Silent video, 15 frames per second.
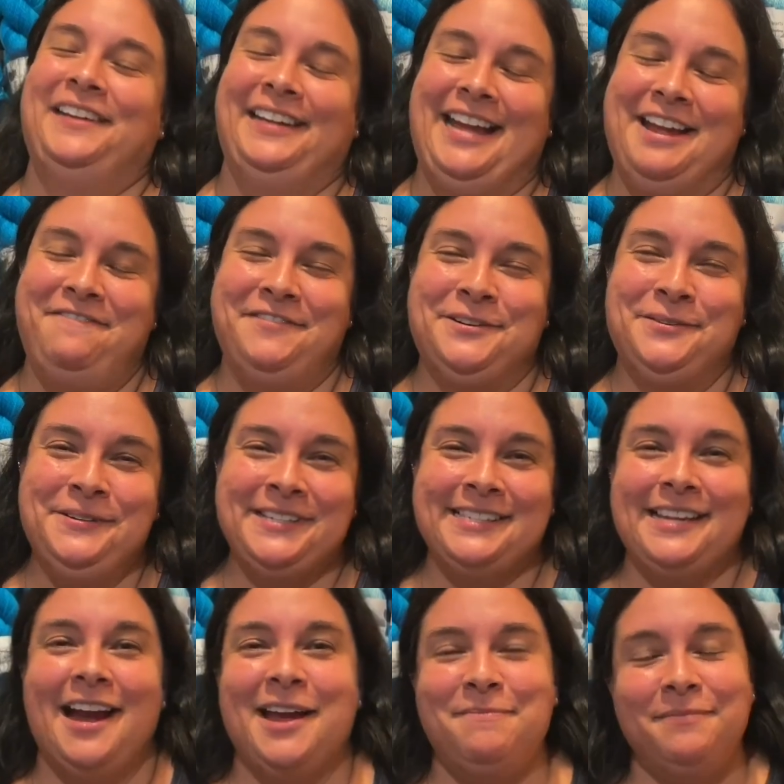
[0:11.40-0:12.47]
Hey folks,
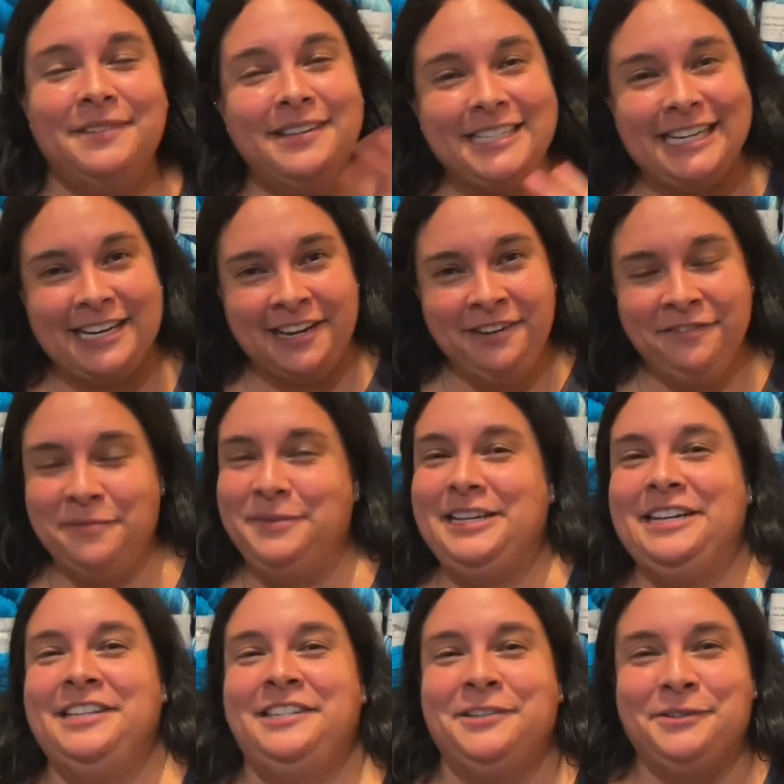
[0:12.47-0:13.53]
I'm Tina from
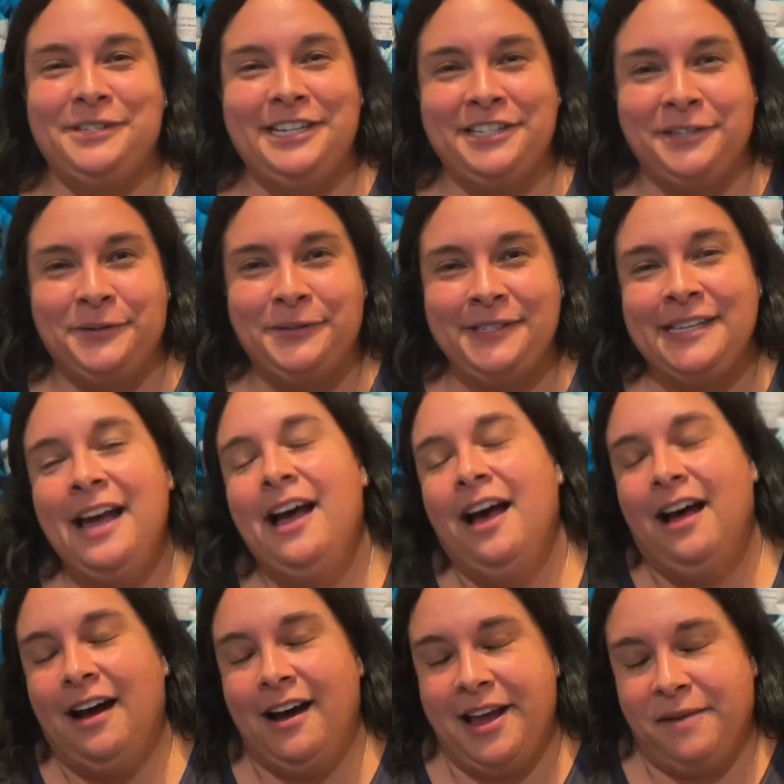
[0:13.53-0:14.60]
Tina's Toasty Toes.
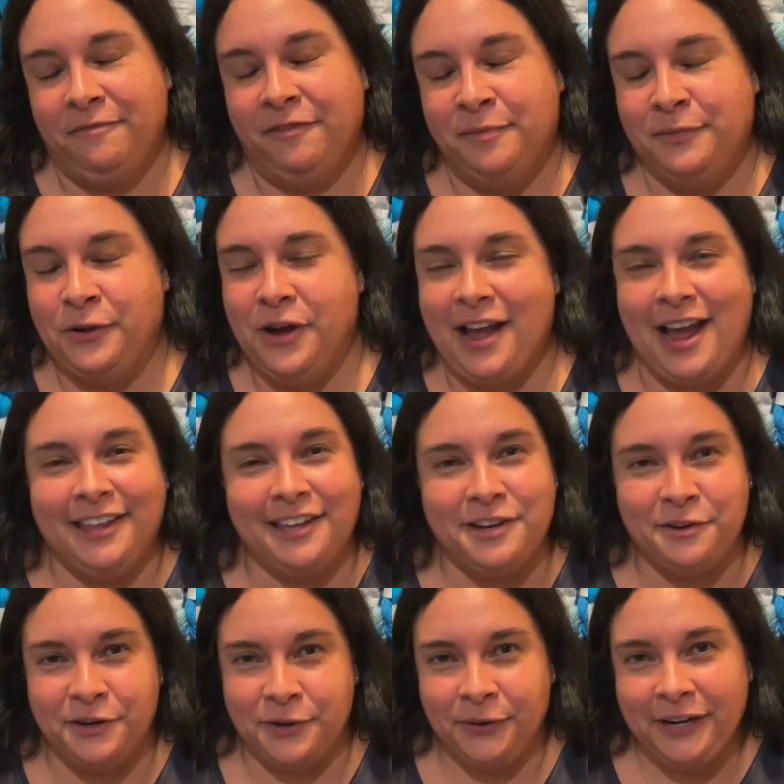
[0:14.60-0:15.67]
I am from Long Island,
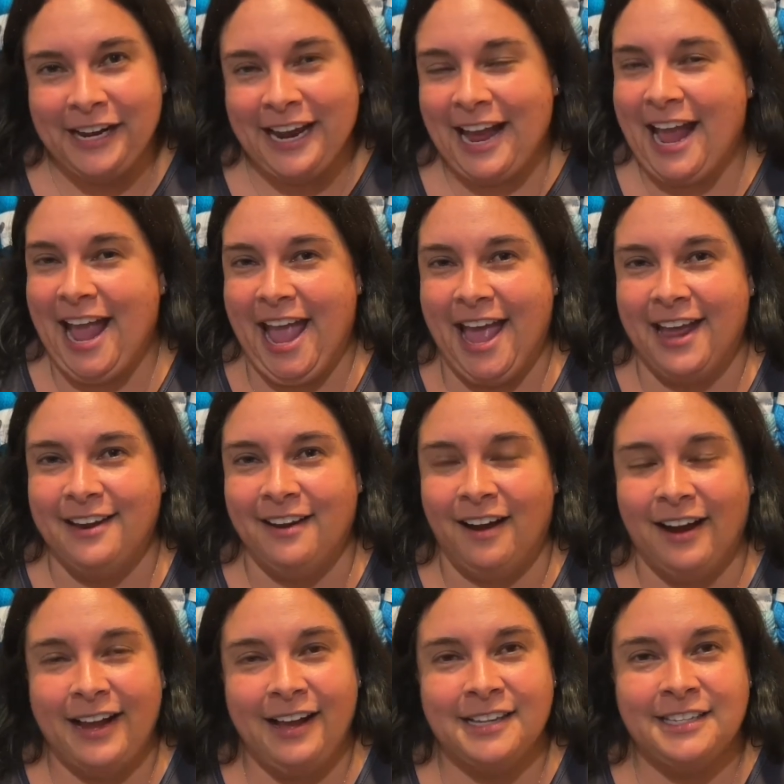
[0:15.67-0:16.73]
New York, and
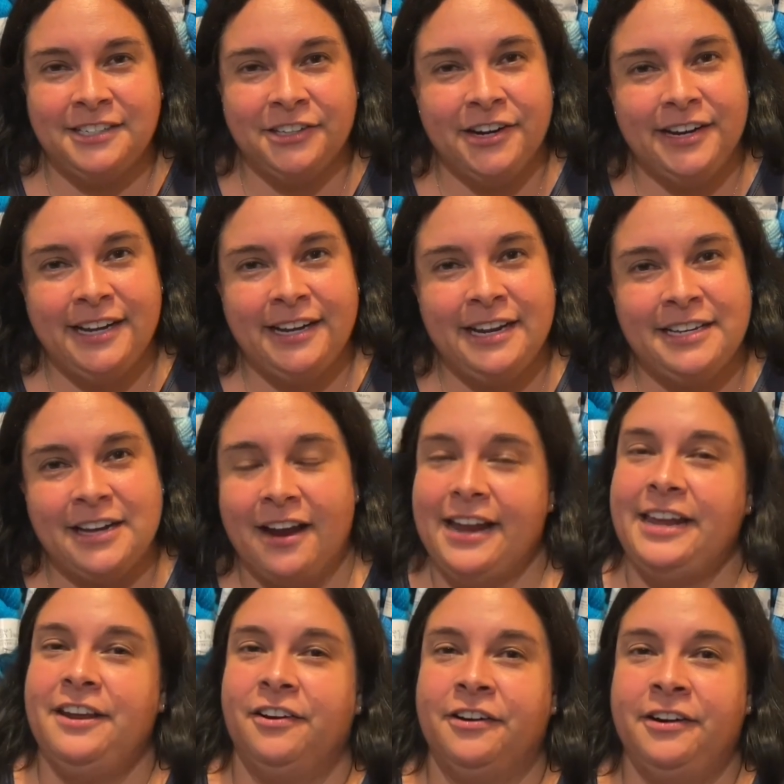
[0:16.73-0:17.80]
I got started
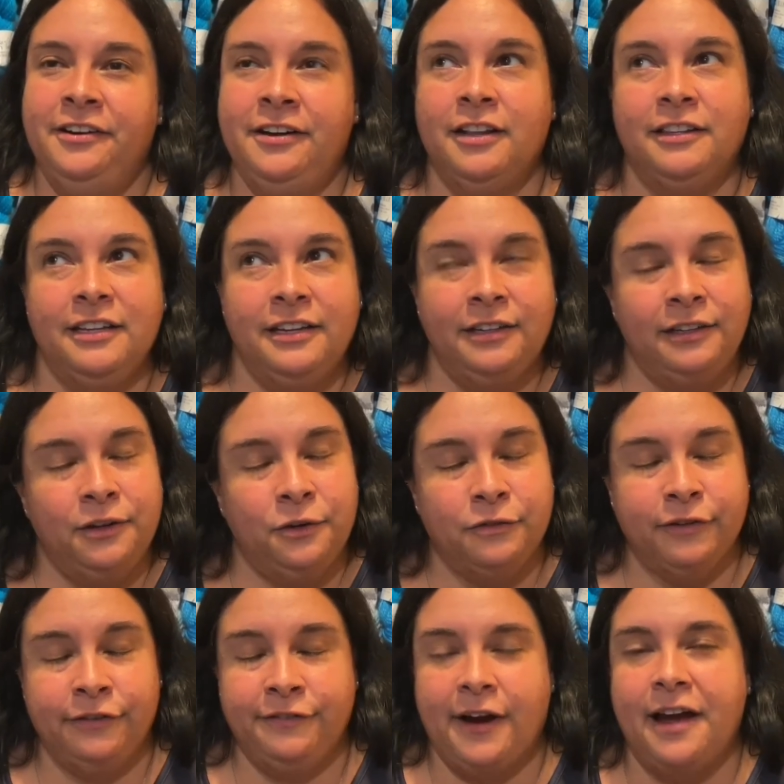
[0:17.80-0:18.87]
dyeing yarn a little
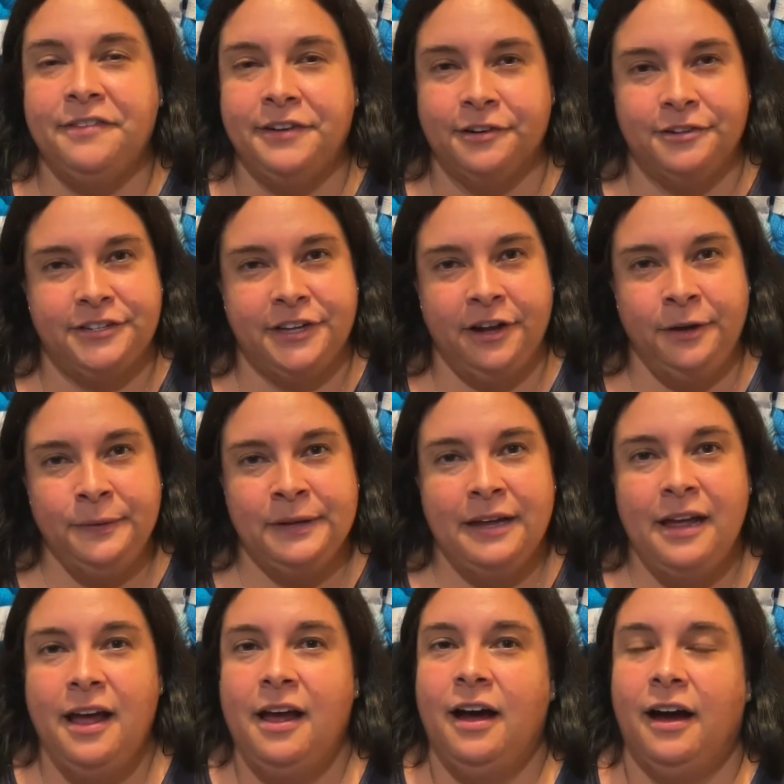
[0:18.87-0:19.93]
over 5 years ago.
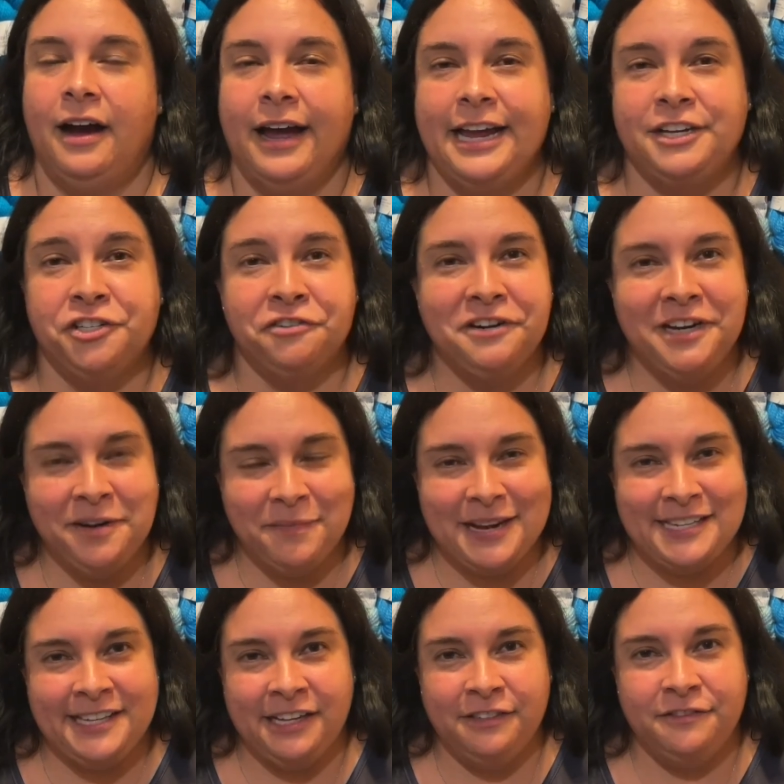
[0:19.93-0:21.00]
I treated
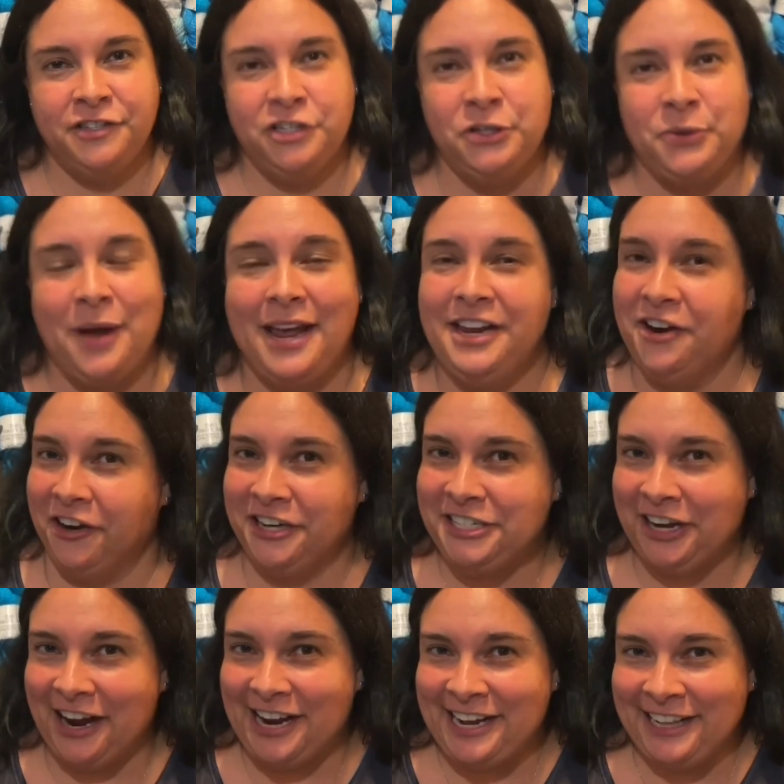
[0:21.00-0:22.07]
myself to a yarn
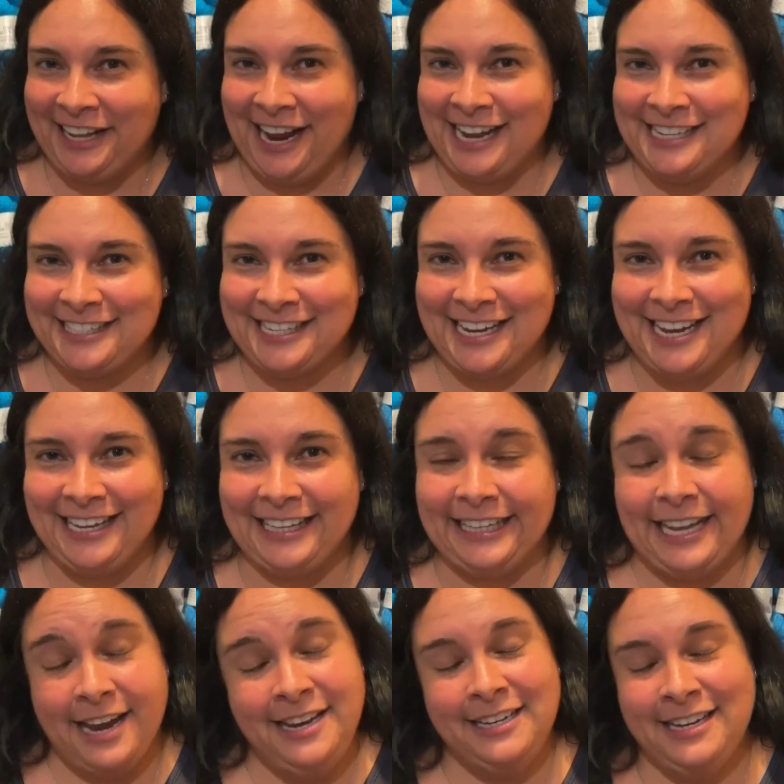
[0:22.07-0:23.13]
dyeing class in
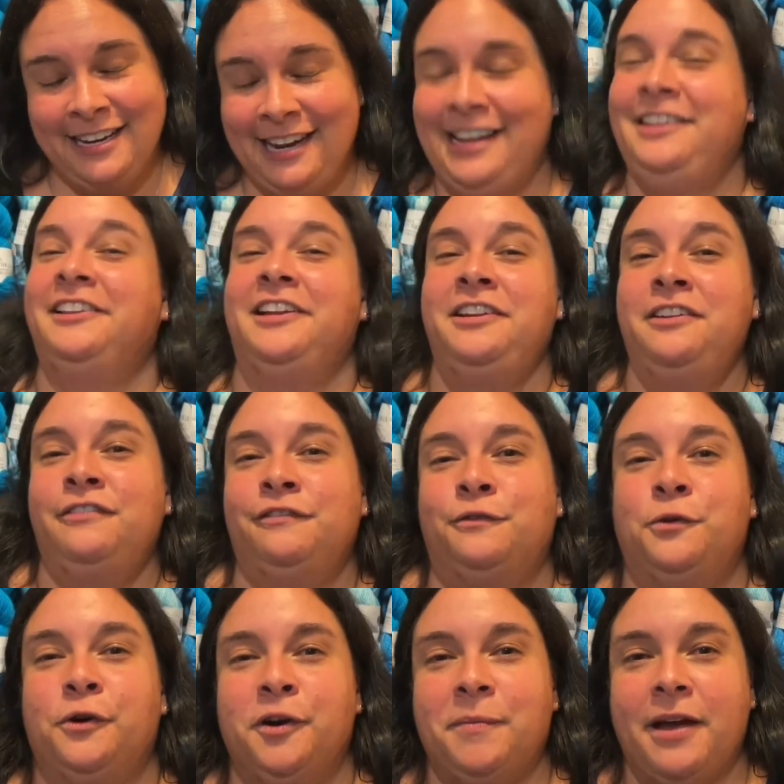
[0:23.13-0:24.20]
London, England
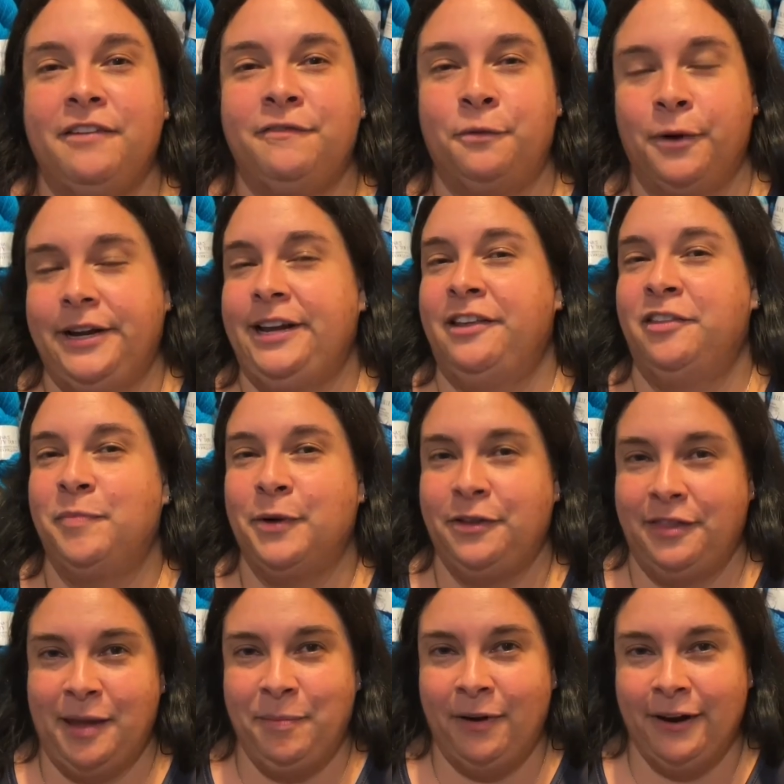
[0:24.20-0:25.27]
for my 40th
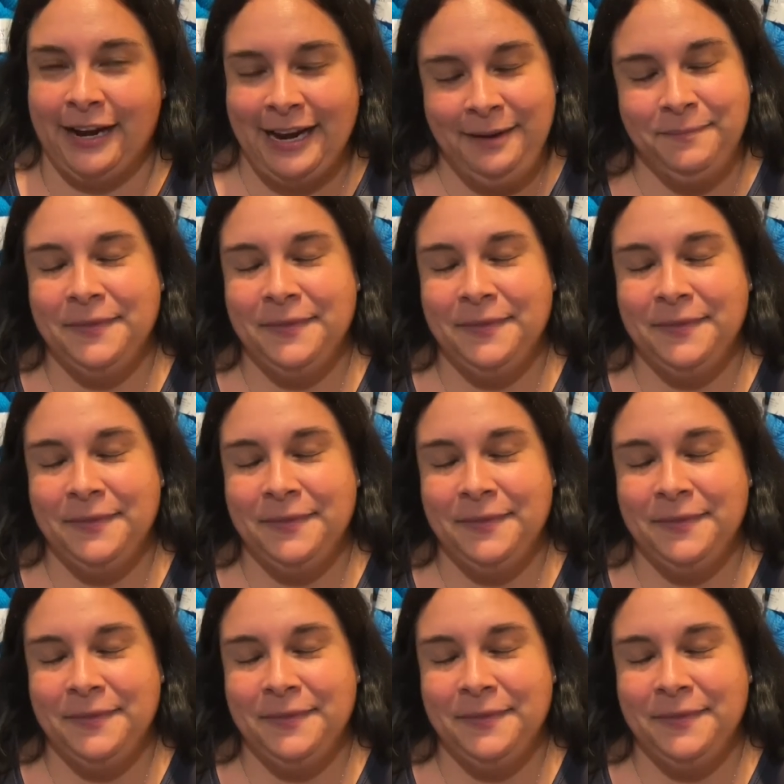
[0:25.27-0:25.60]
birthday party.